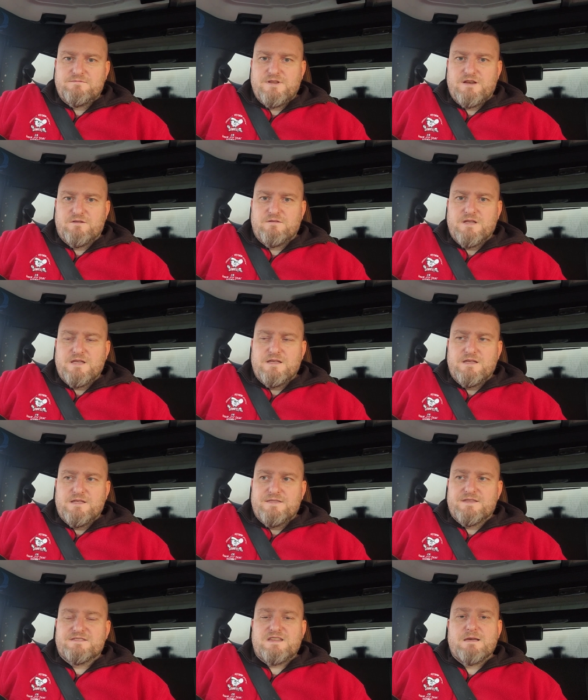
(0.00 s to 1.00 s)
you know,
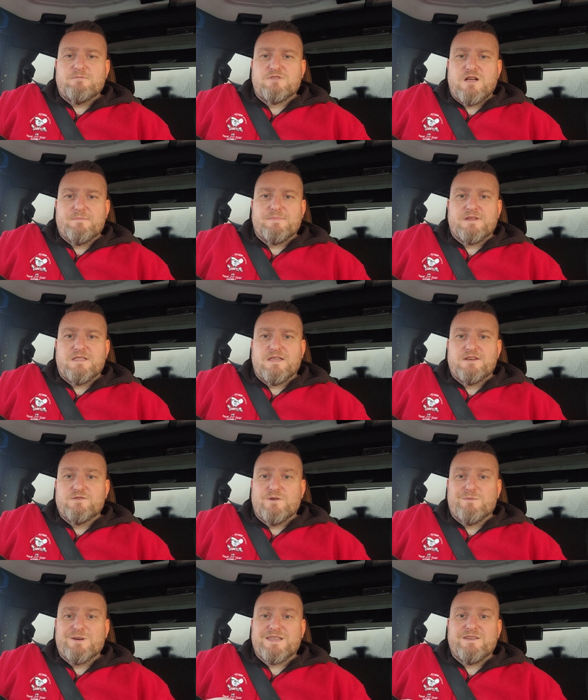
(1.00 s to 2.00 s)
this table company that I
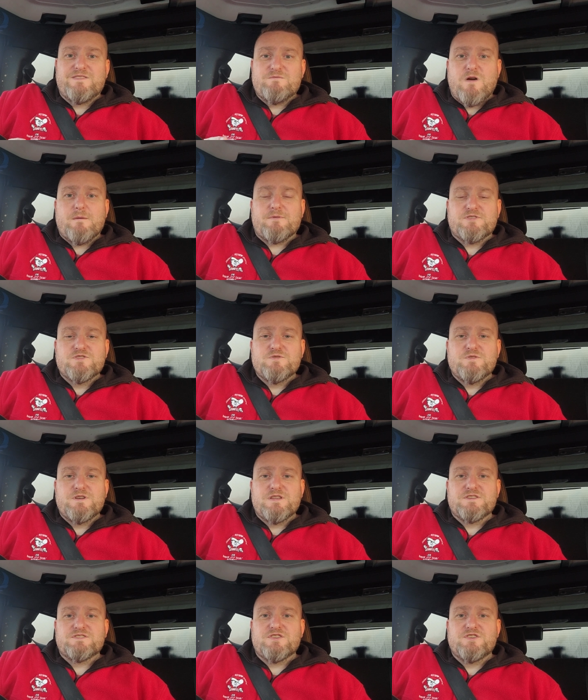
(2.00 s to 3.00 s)
do, I want to give them
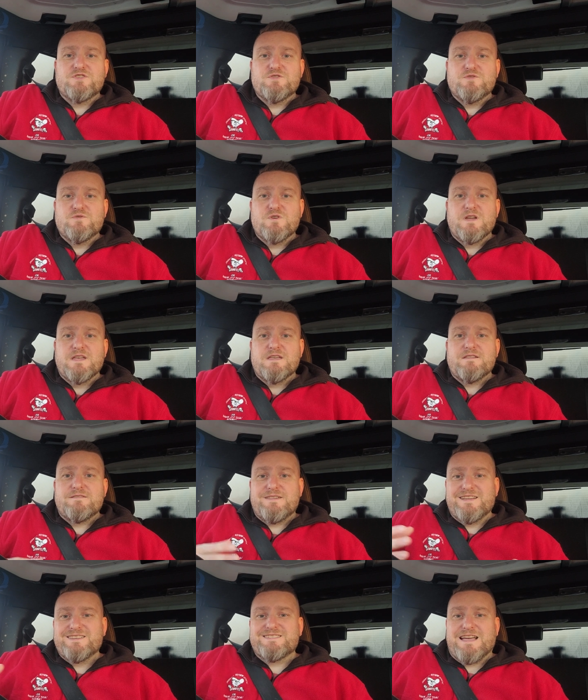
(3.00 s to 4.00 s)
opportunities to do
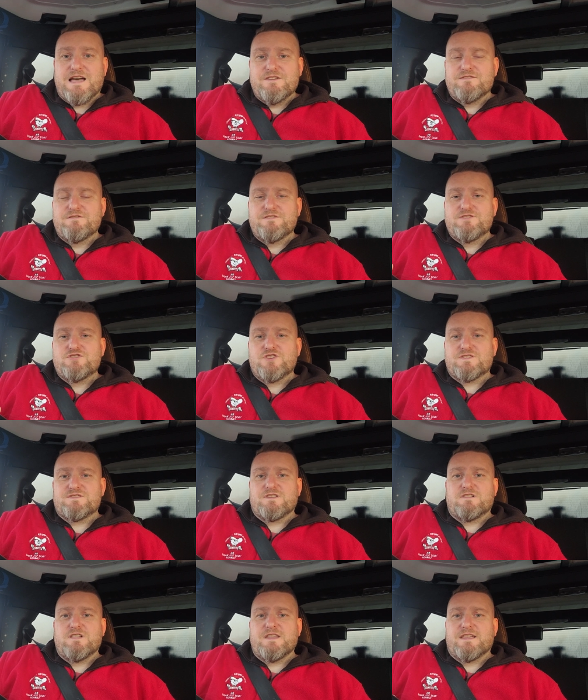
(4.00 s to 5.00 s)
things other than
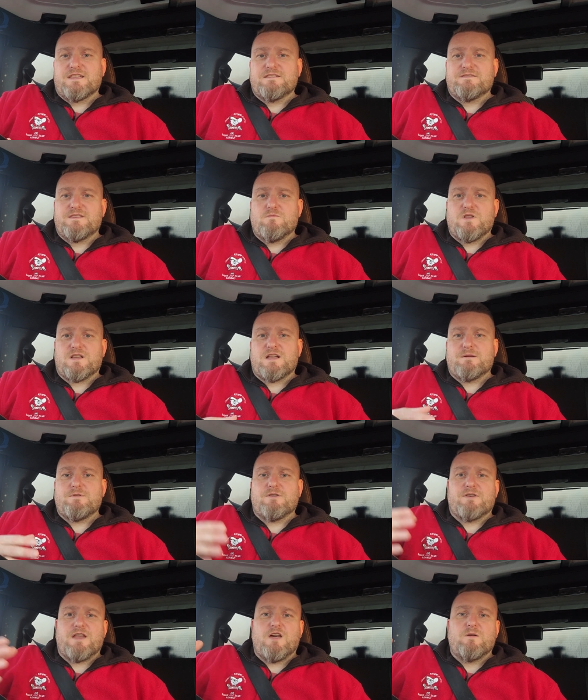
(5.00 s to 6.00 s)
just the clinic if they want to come
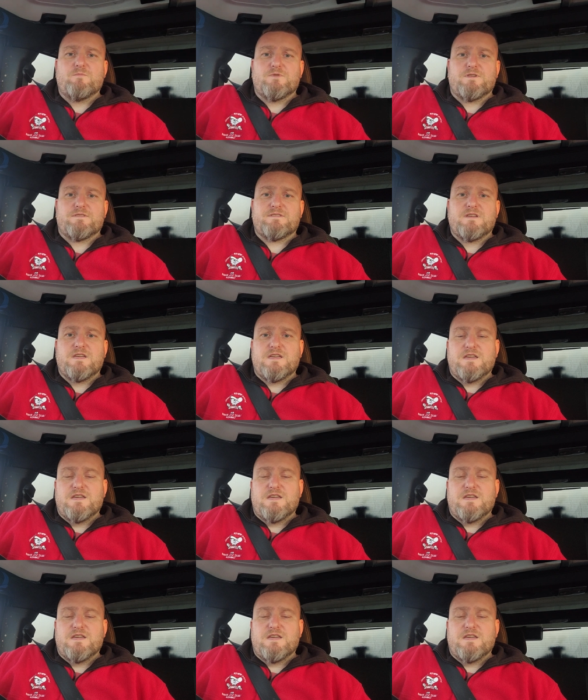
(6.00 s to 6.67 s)
out and help with,